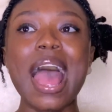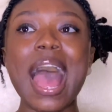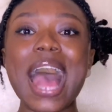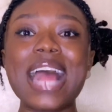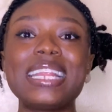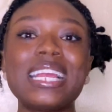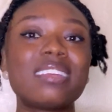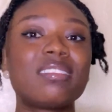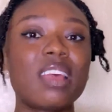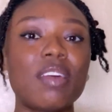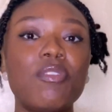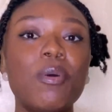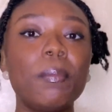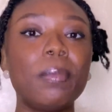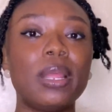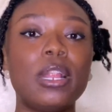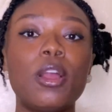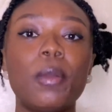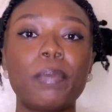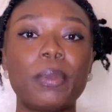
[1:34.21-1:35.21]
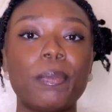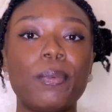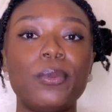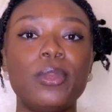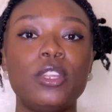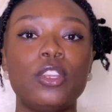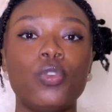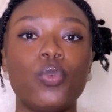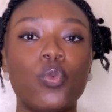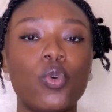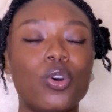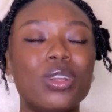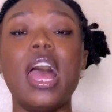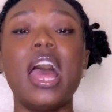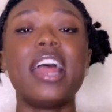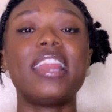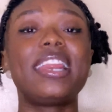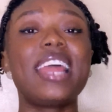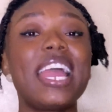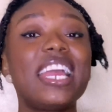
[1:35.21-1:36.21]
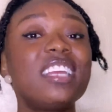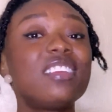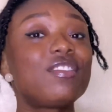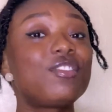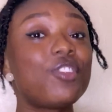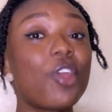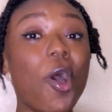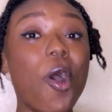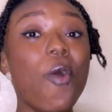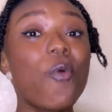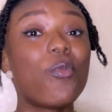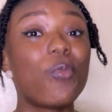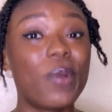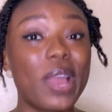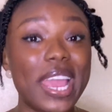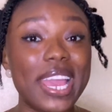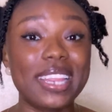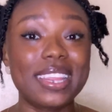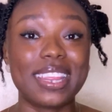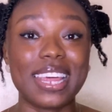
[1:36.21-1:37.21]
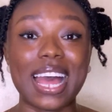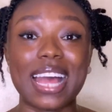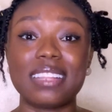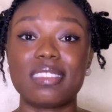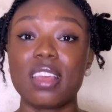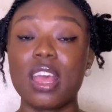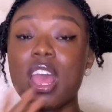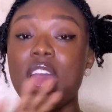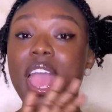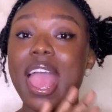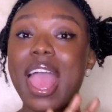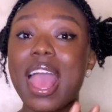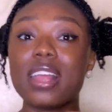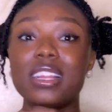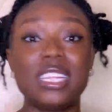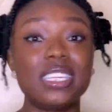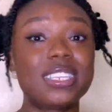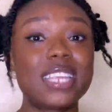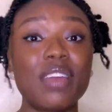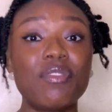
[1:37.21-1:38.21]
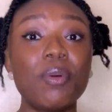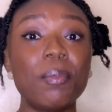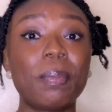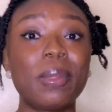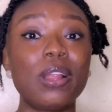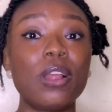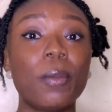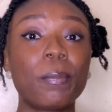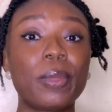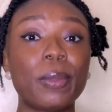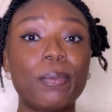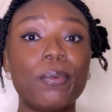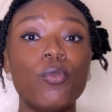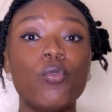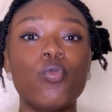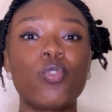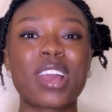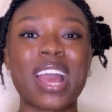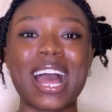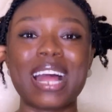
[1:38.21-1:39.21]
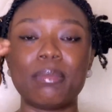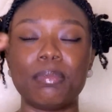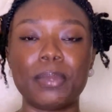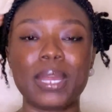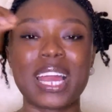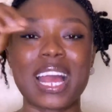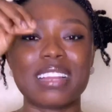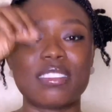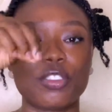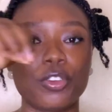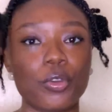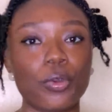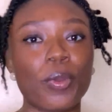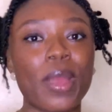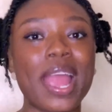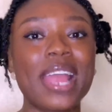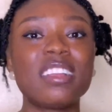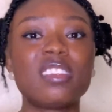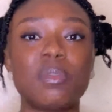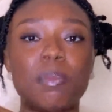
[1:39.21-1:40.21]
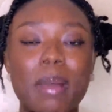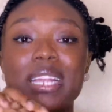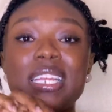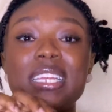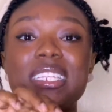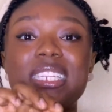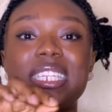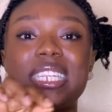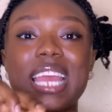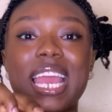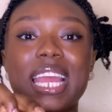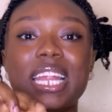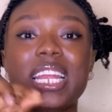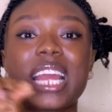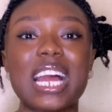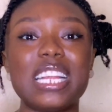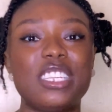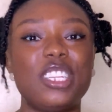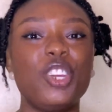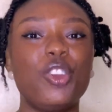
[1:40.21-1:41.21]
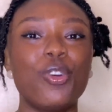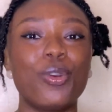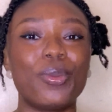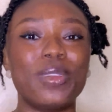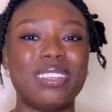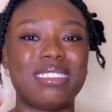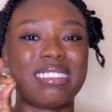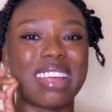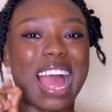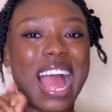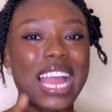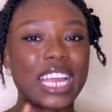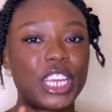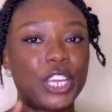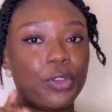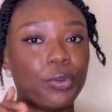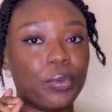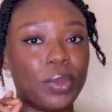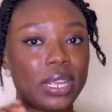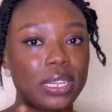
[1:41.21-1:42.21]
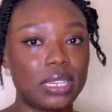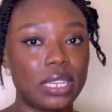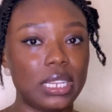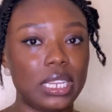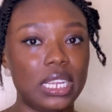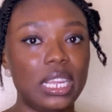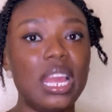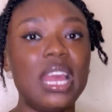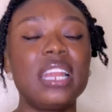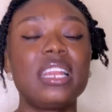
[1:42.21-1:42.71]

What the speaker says: And there's 7 billion people in the world. There is no way that the 7 billion people can be categorized by these 10 categories accurately.